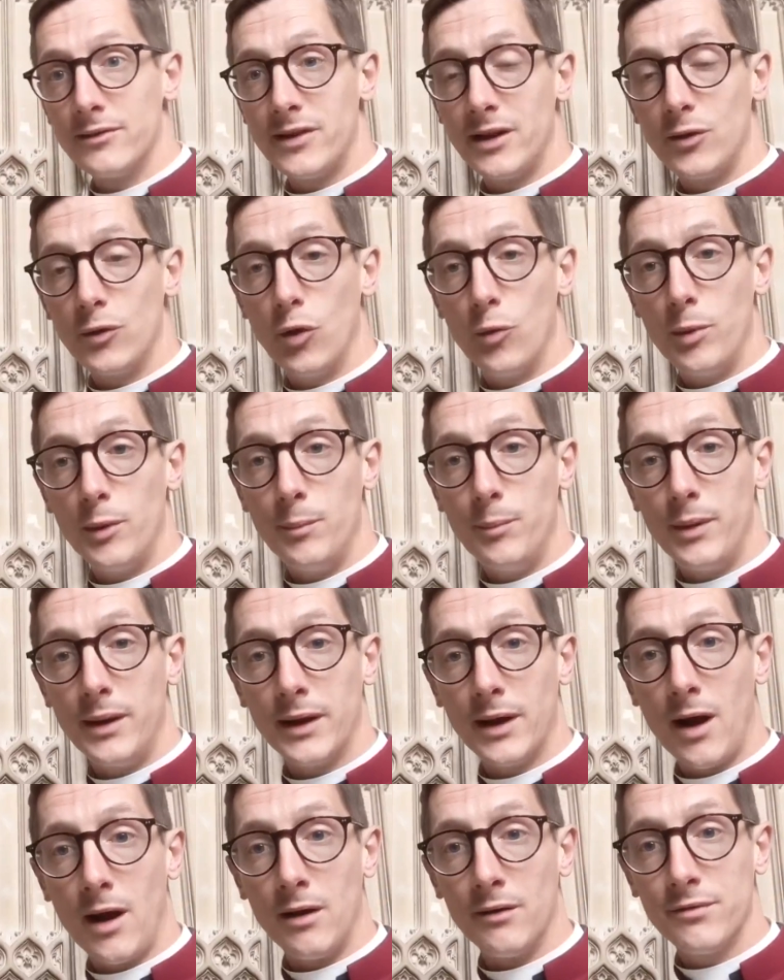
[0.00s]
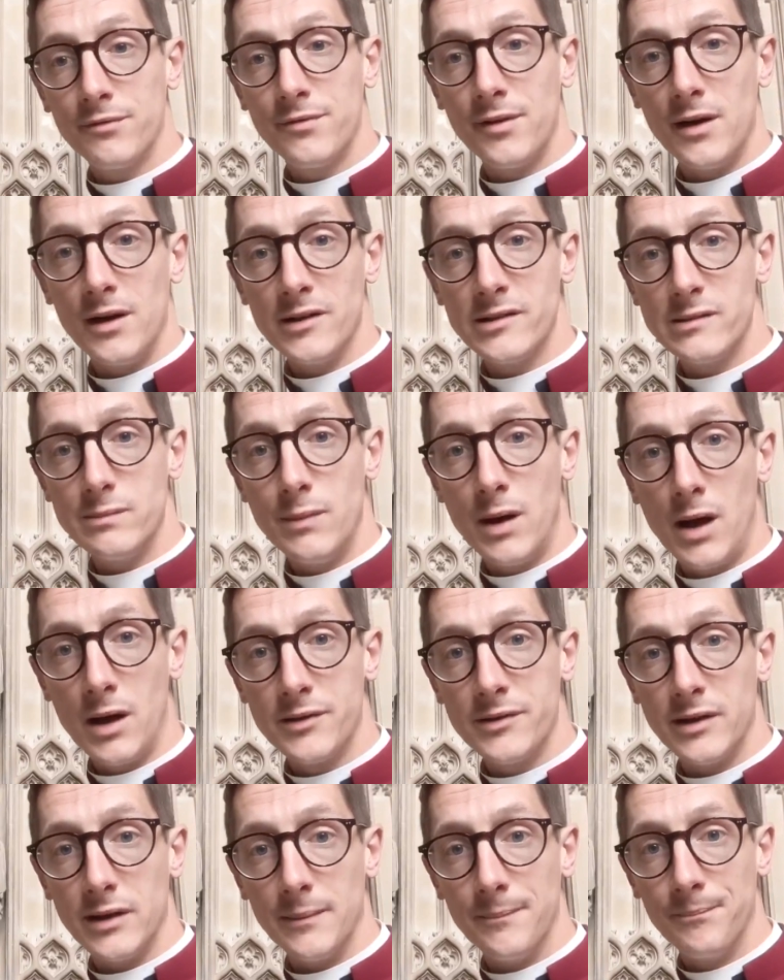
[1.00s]
St Alban being our first
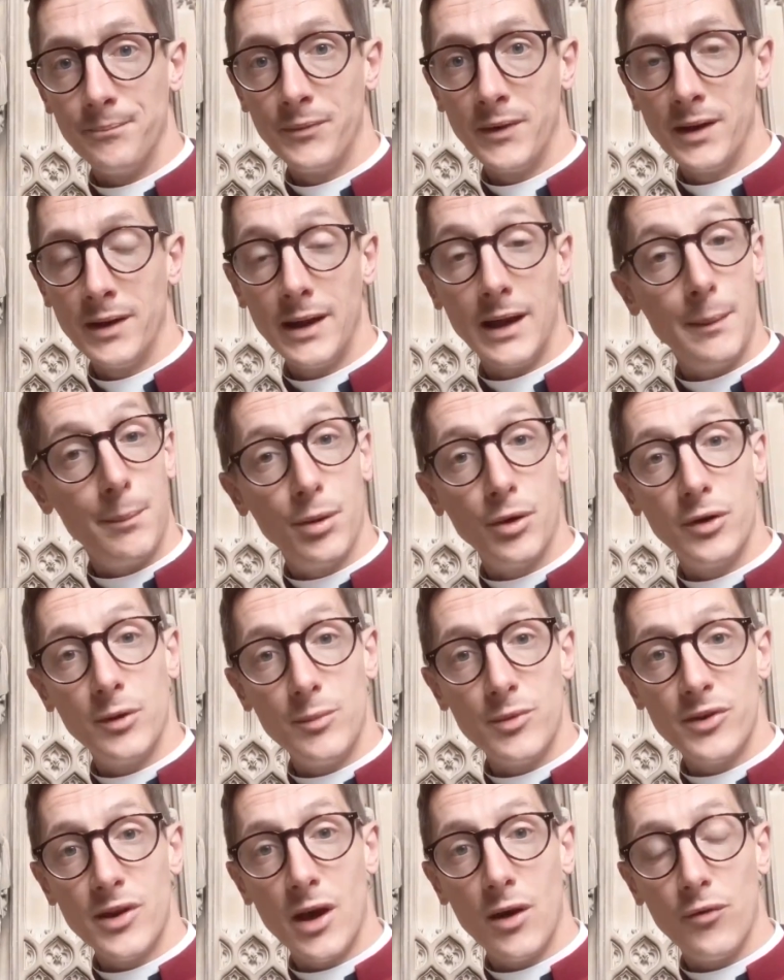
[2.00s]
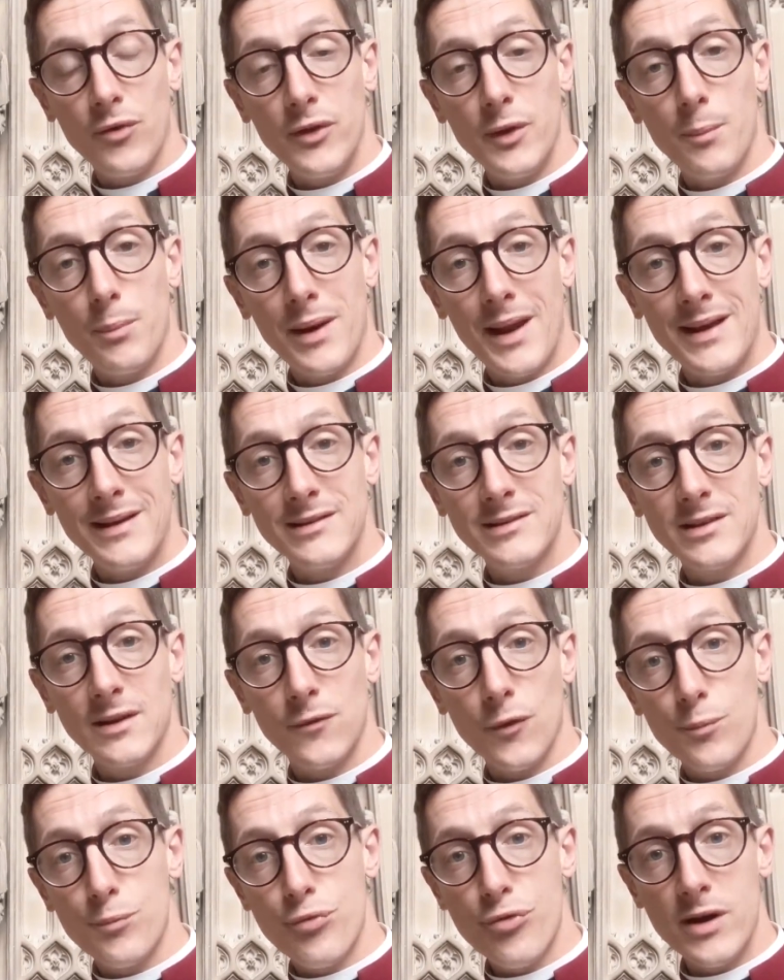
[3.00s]
martyr, he put himself in the place
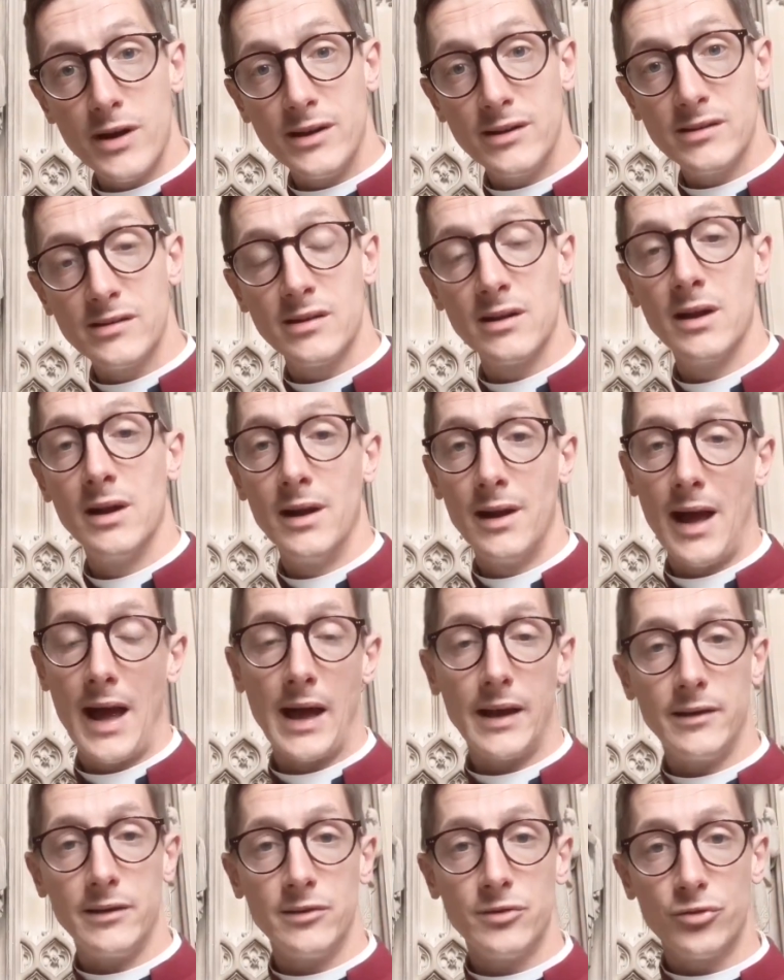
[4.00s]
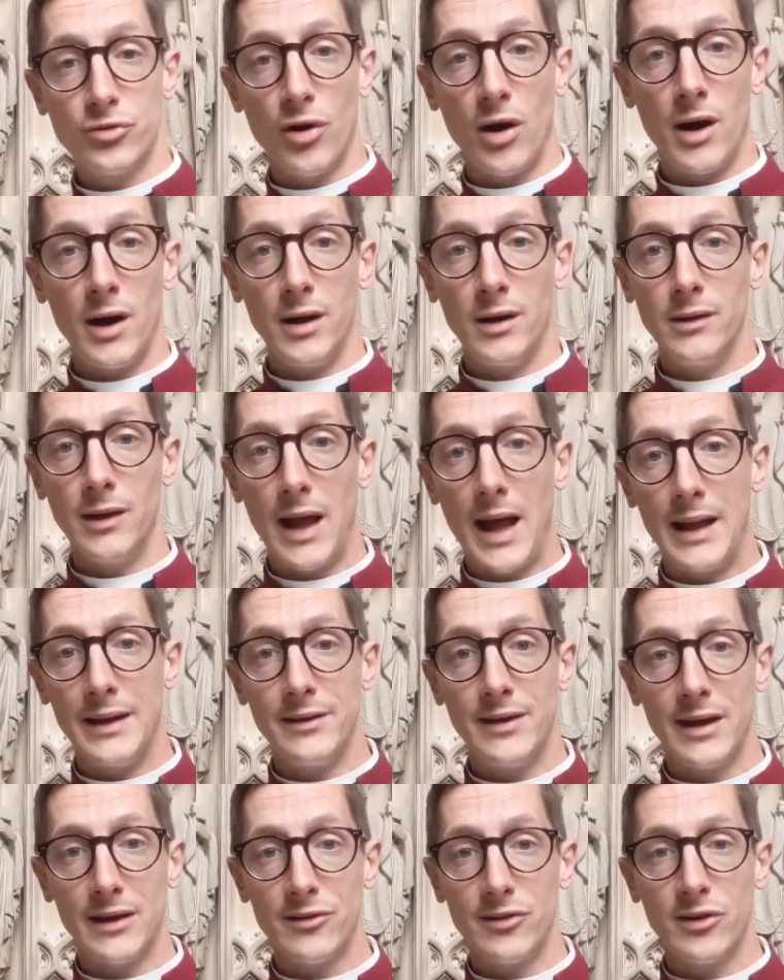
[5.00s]
of a priest at his trial
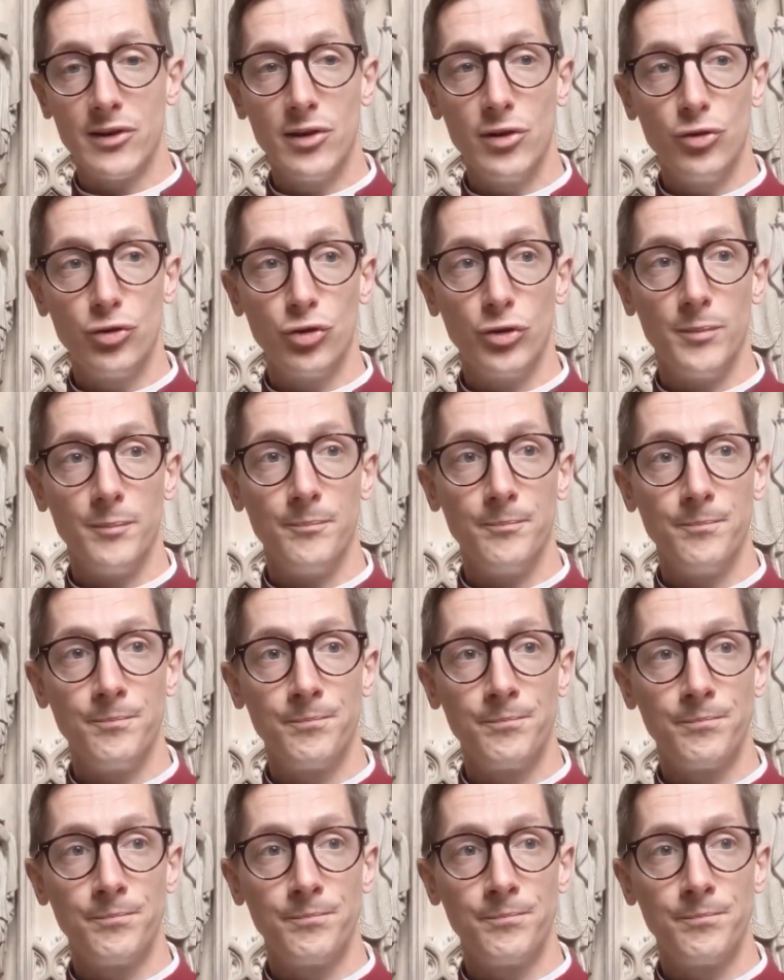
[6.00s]
and execution.